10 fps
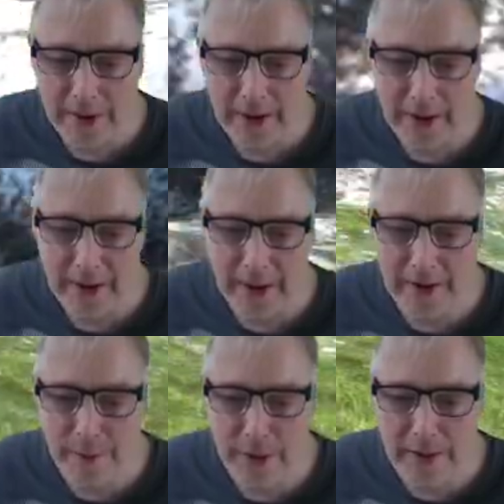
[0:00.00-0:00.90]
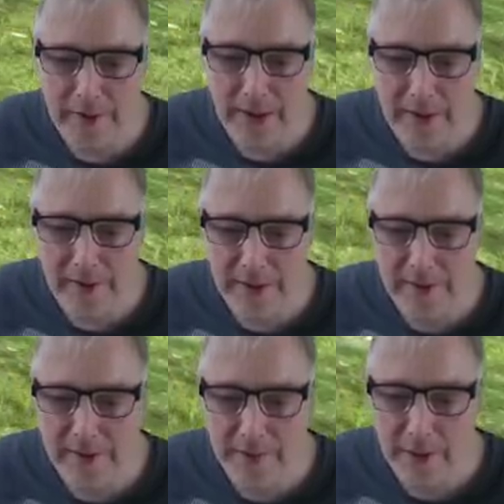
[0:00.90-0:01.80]
And it has been, tier 6
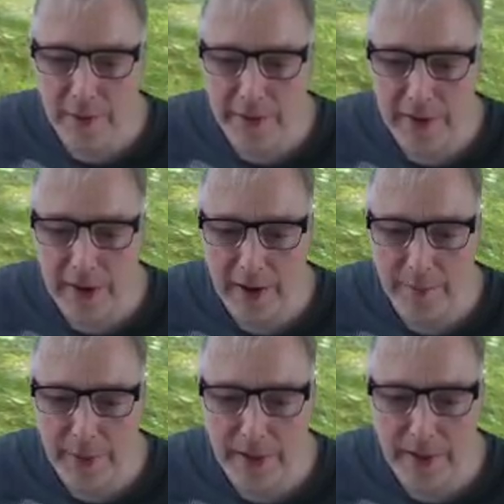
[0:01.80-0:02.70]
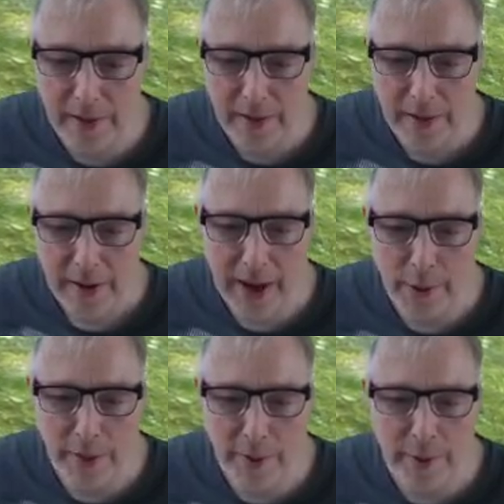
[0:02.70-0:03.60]
and 7 obviously, have been
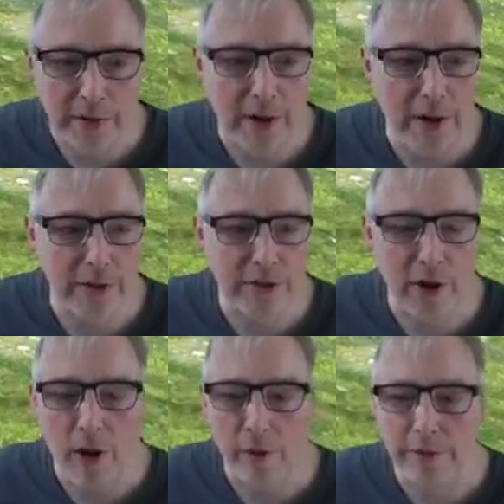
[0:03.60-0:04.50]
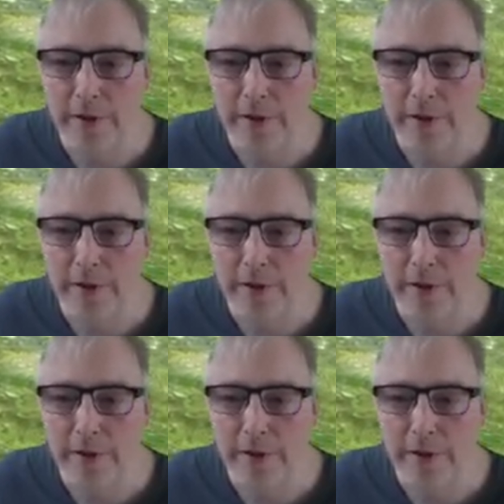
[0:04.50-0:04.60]
hit with a barrage of